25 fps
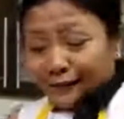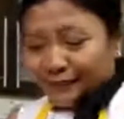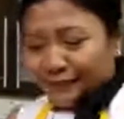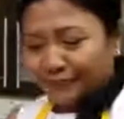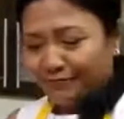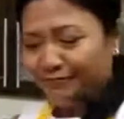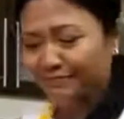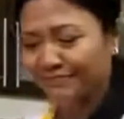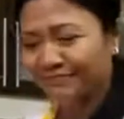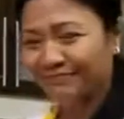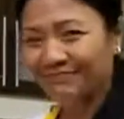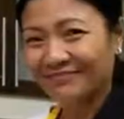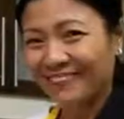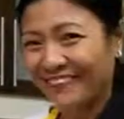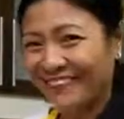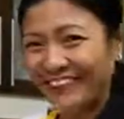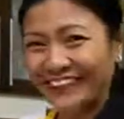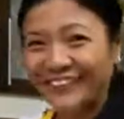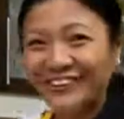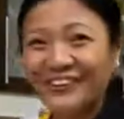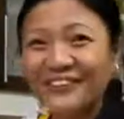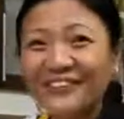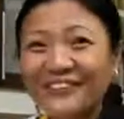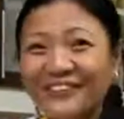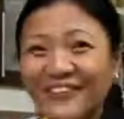I
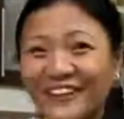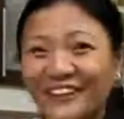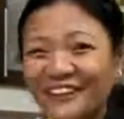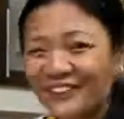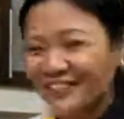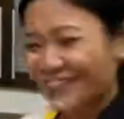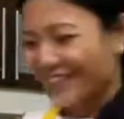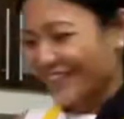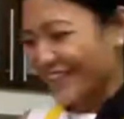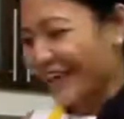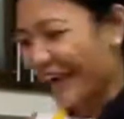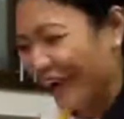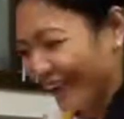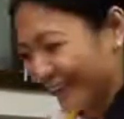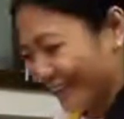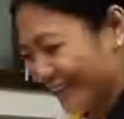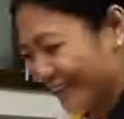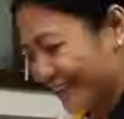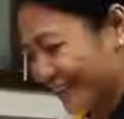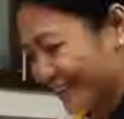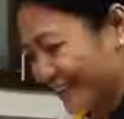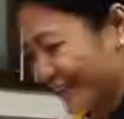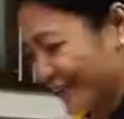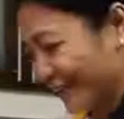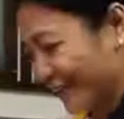cannot wait to see how
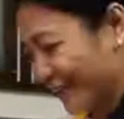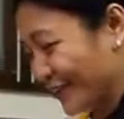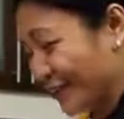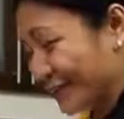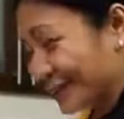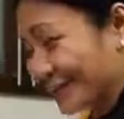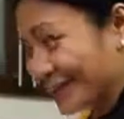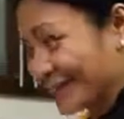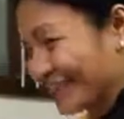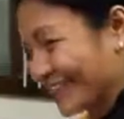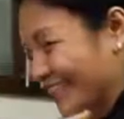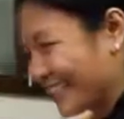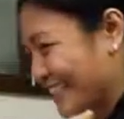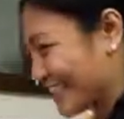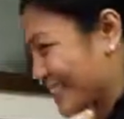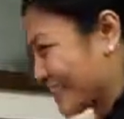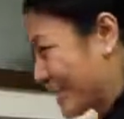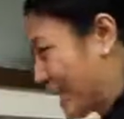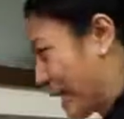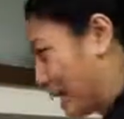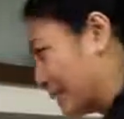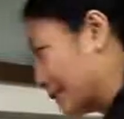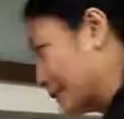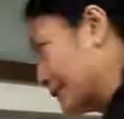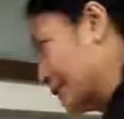this is going to taste
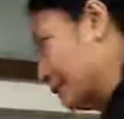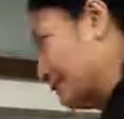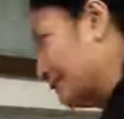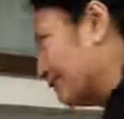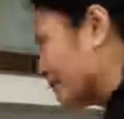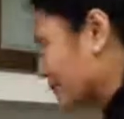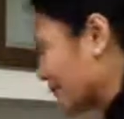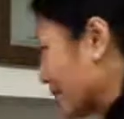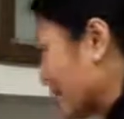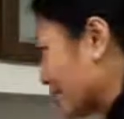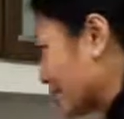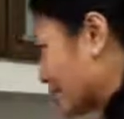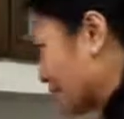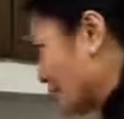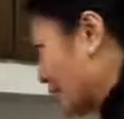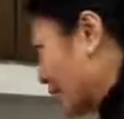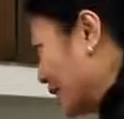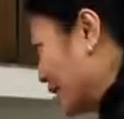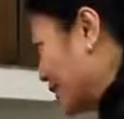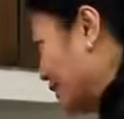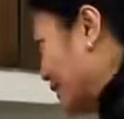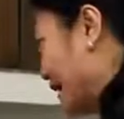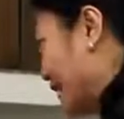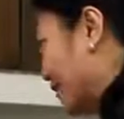like. So let's put it in the